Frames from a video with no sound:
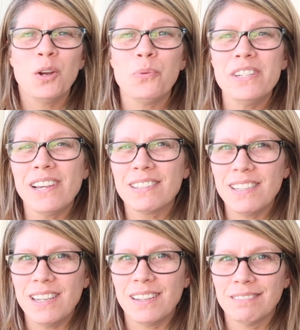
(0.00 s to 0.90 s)
We shall
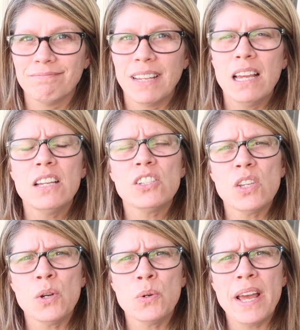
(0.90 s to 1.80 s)
see.
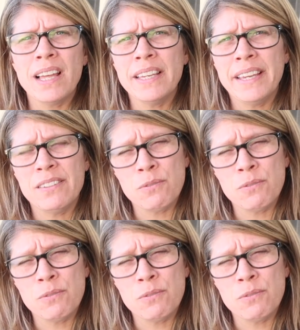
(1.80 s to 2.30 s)
So Elliot,